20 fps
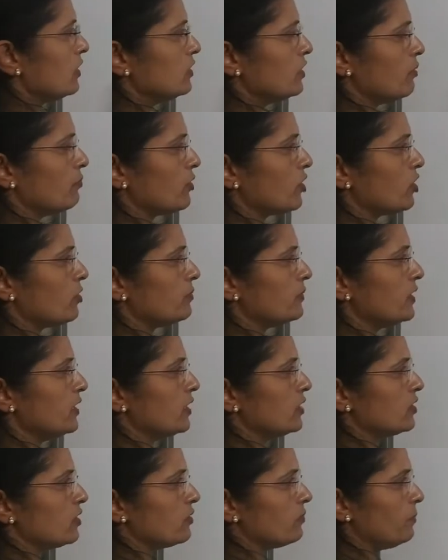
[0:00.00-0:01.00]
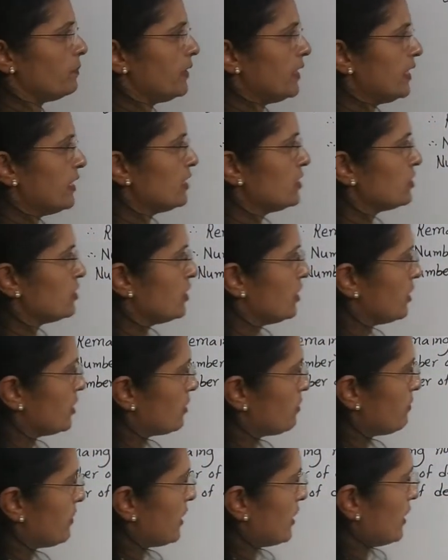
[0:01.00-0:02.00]
Number of deer playing
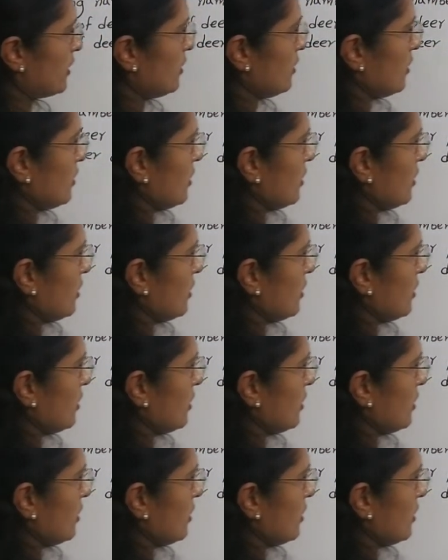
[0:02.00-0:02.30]
nearby